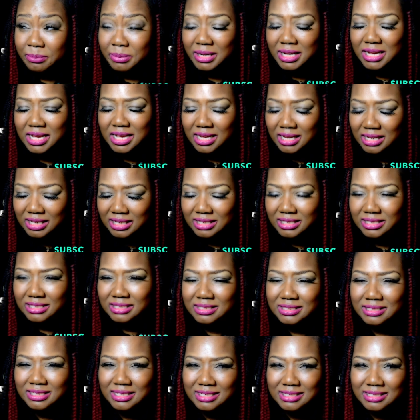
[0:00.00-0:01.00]

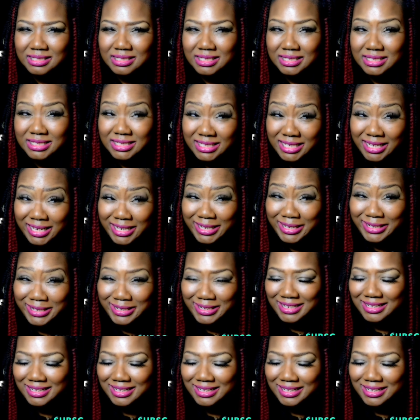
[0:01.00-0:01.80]
because it's the sun.